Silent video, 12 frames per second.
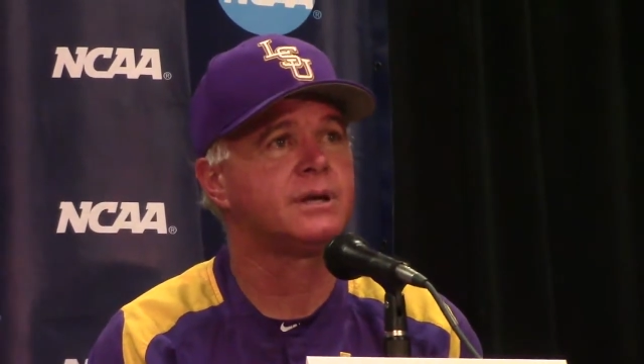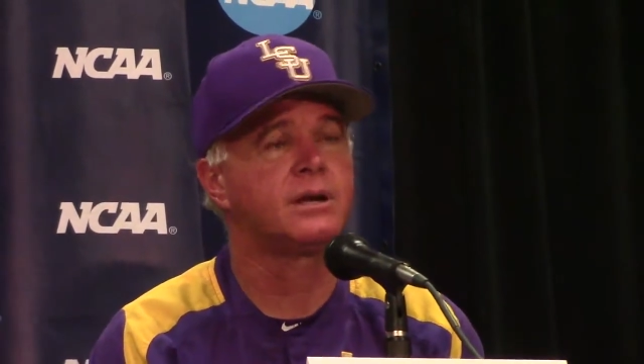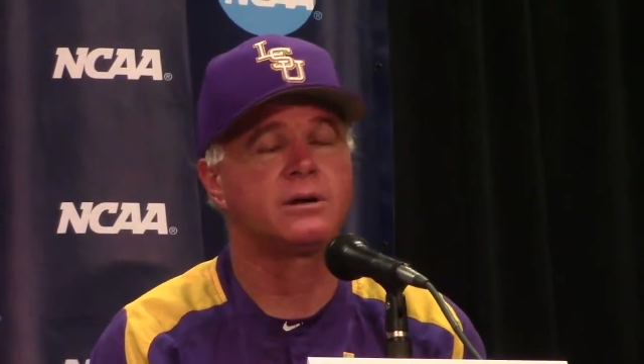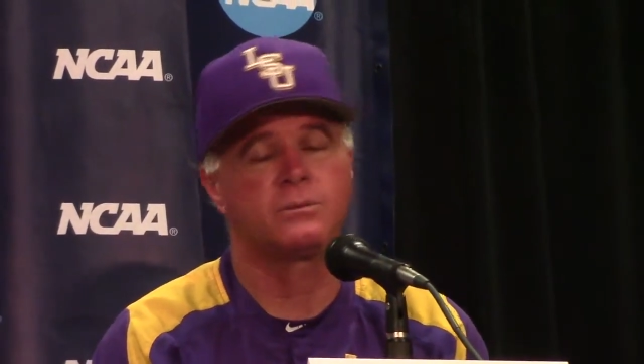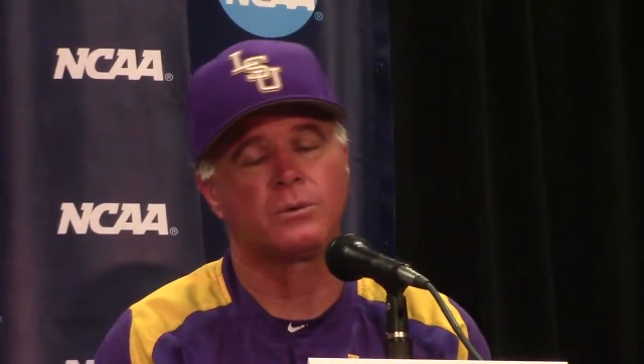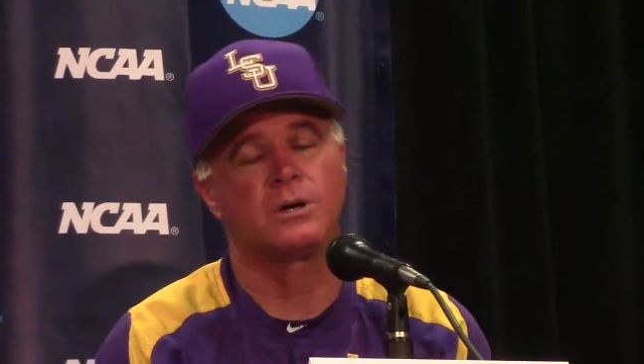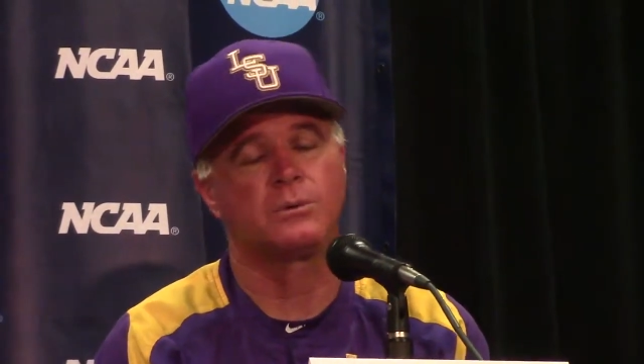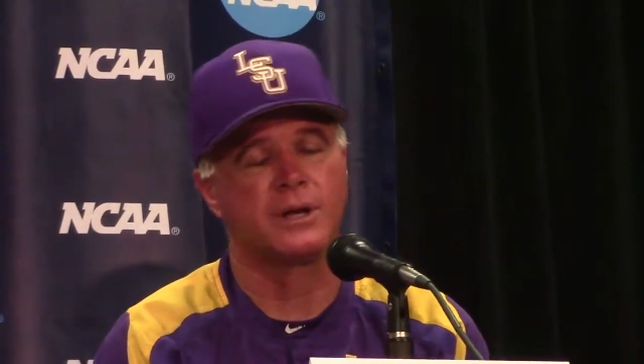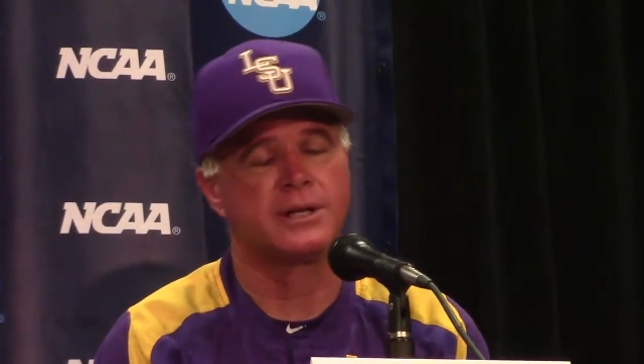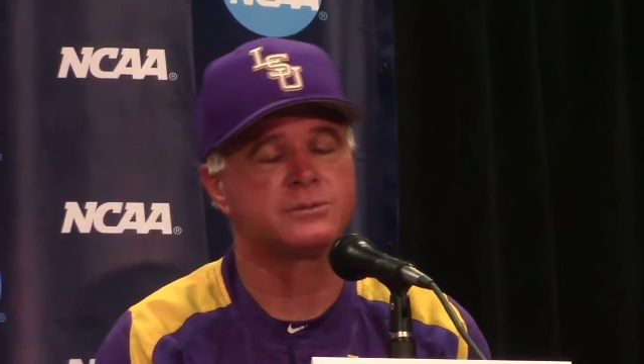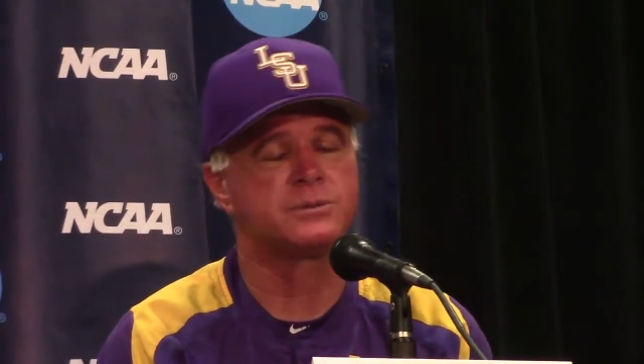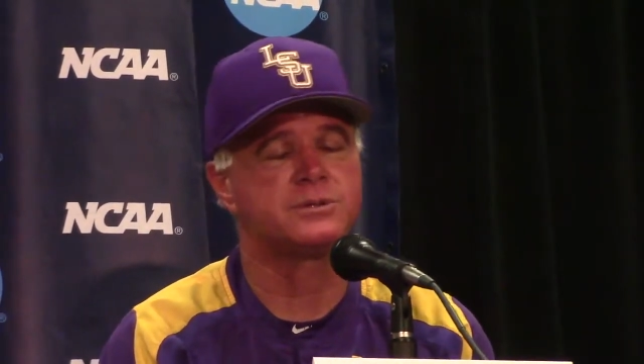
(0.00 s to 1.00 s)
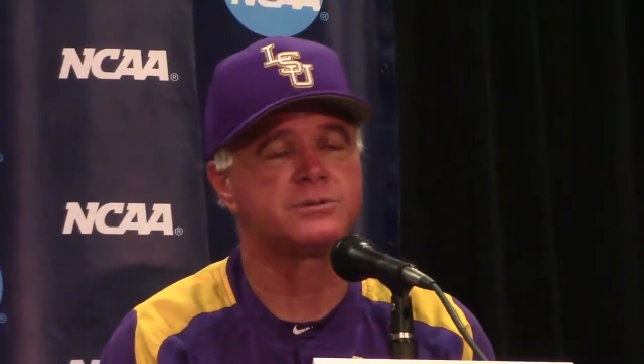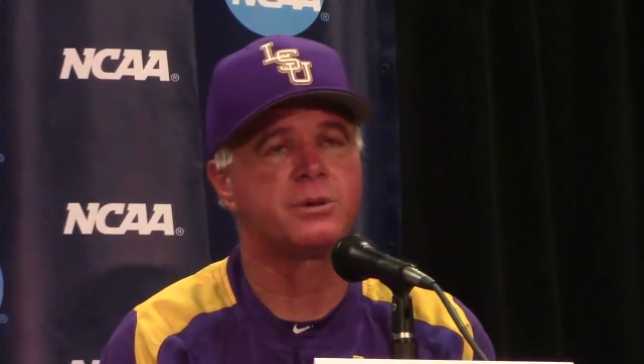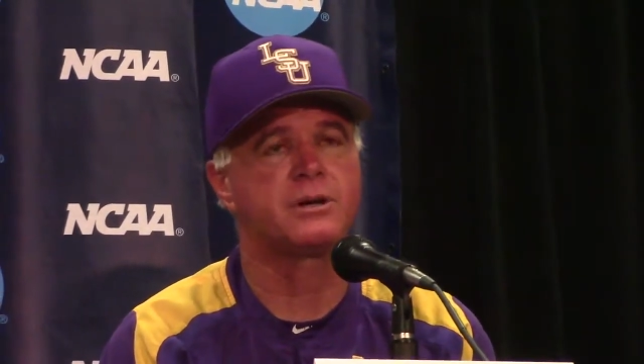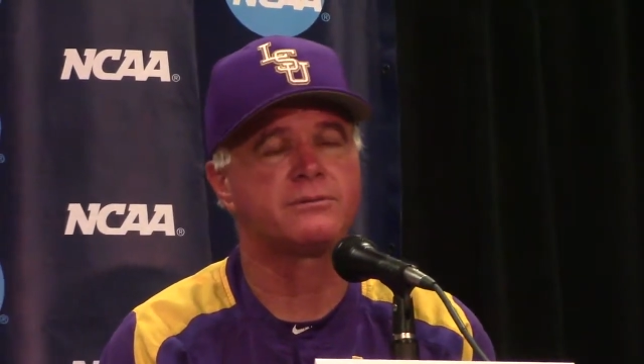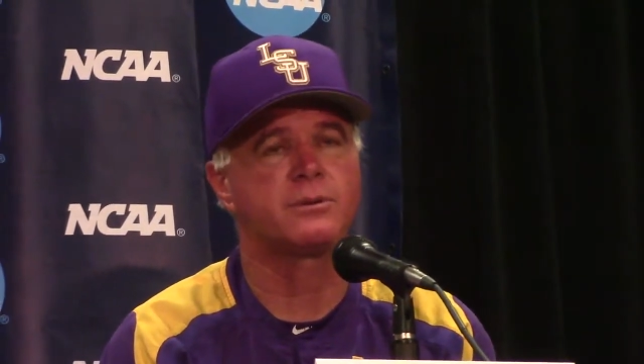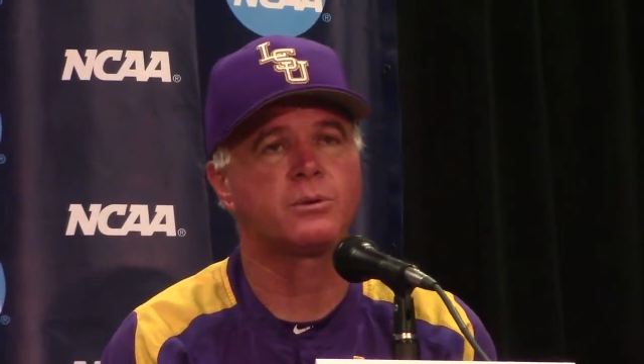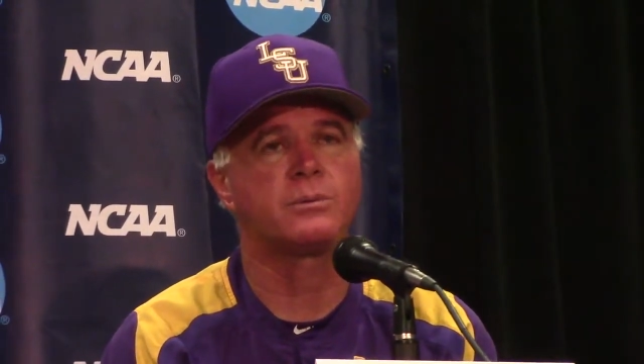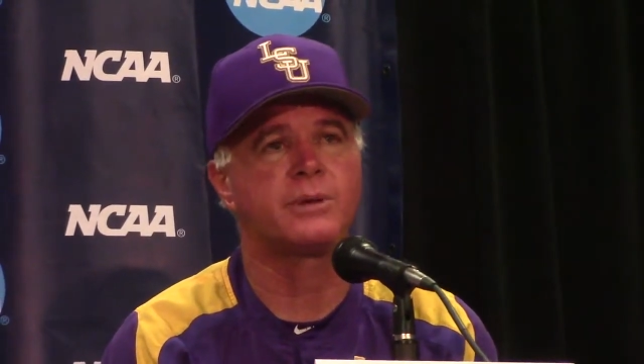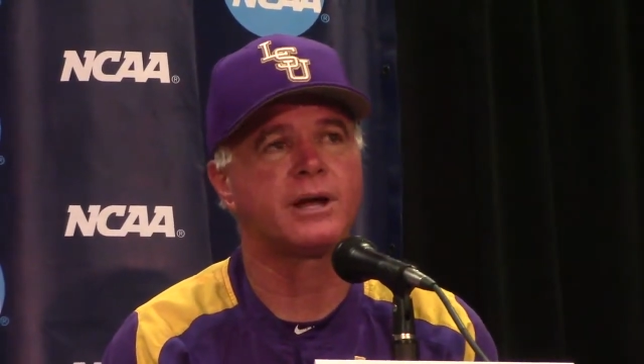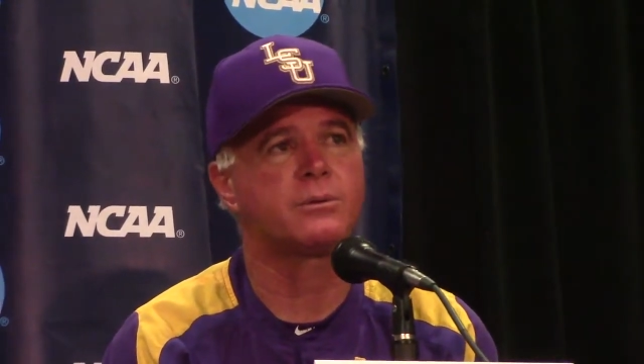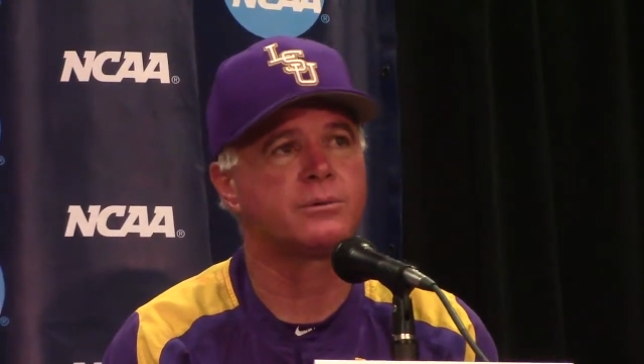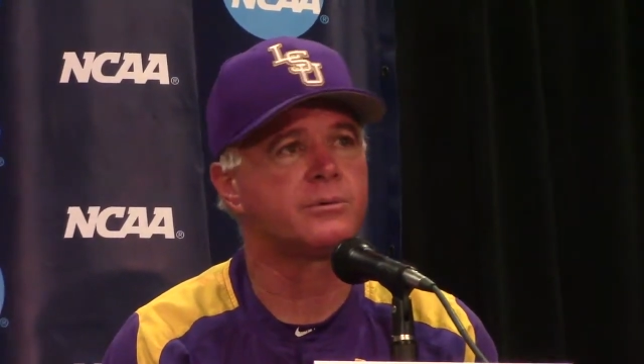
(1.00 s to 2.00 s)
Or, well, I guess we used Bugg for one
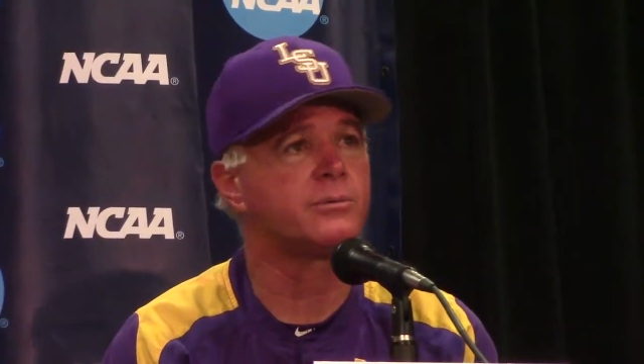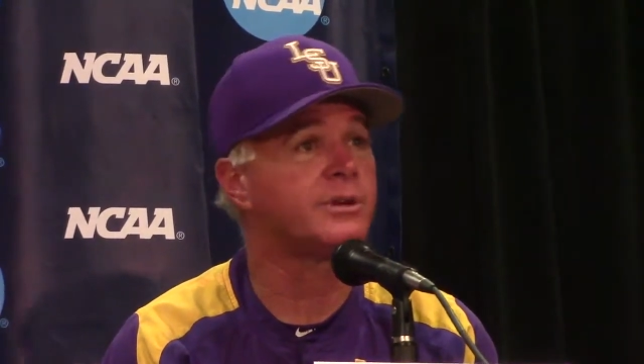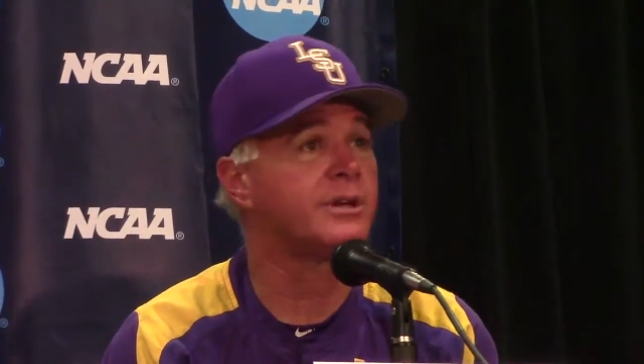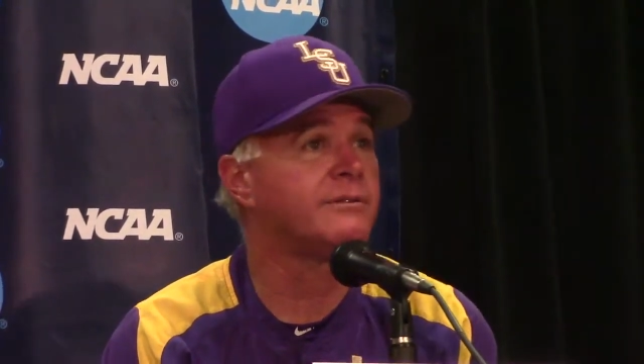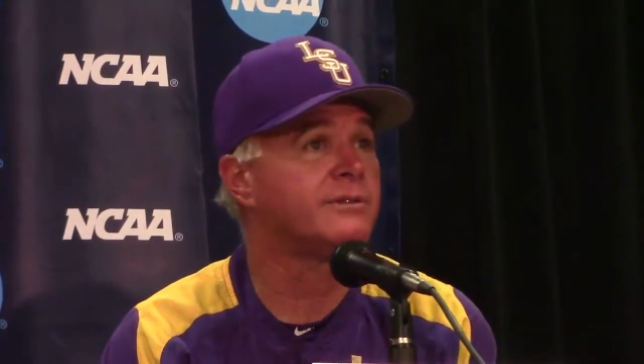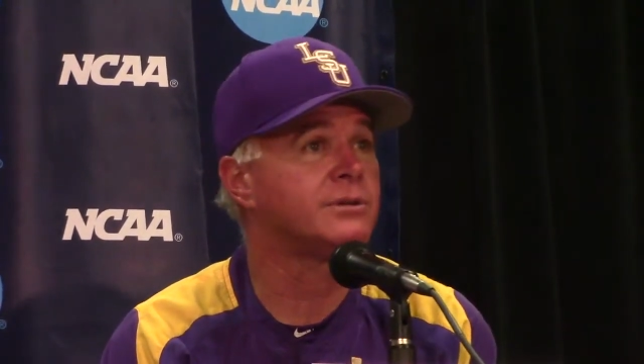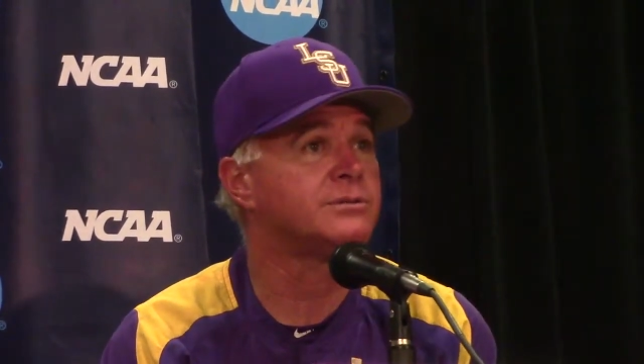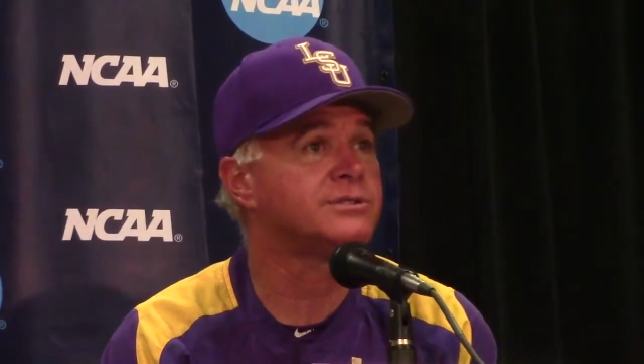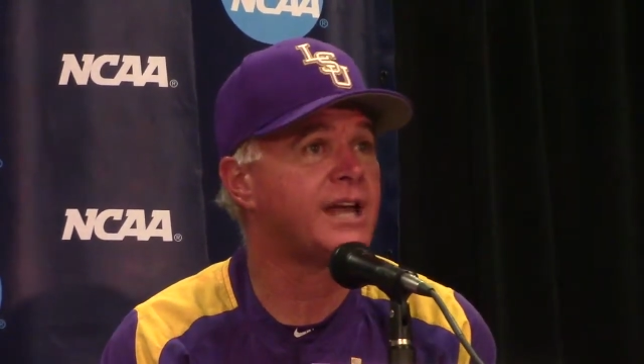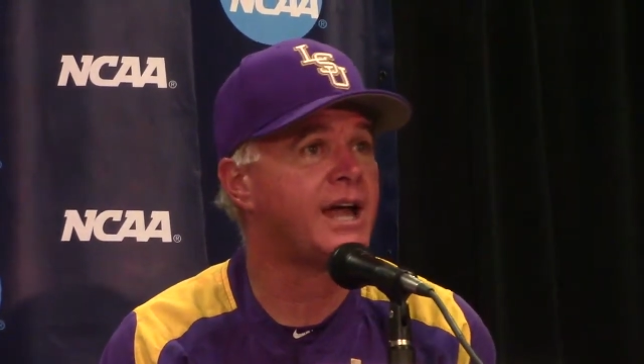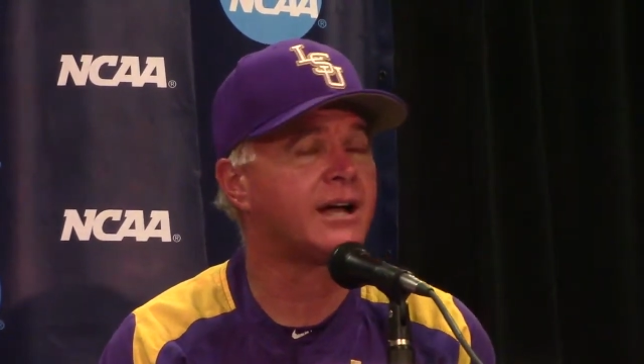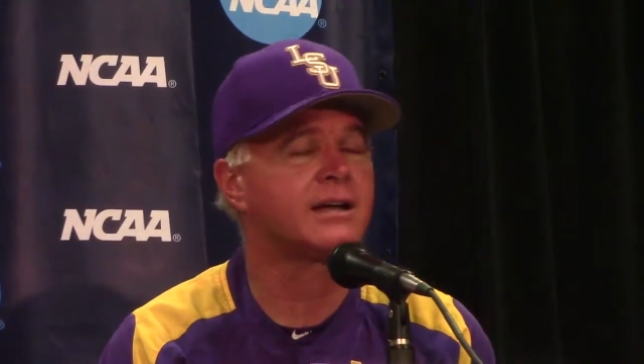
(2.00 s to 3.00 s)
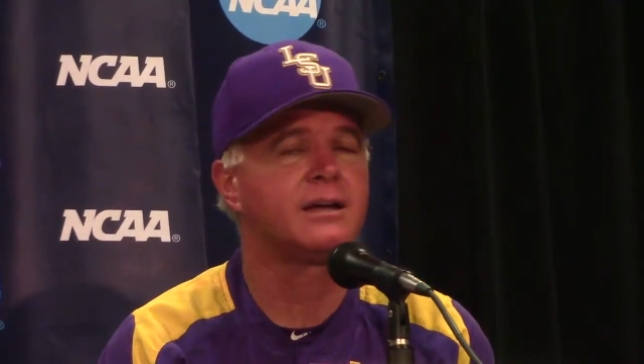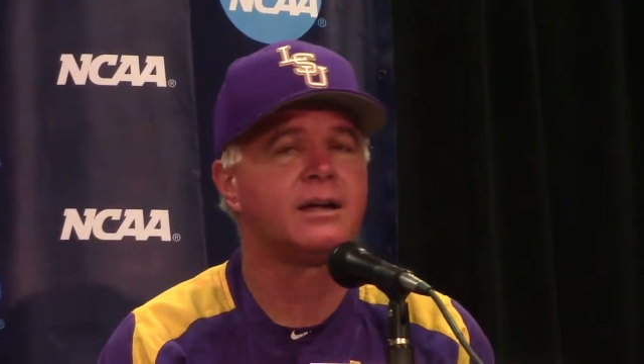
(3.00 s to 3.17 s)
batter. We, we, didn't even use Zac.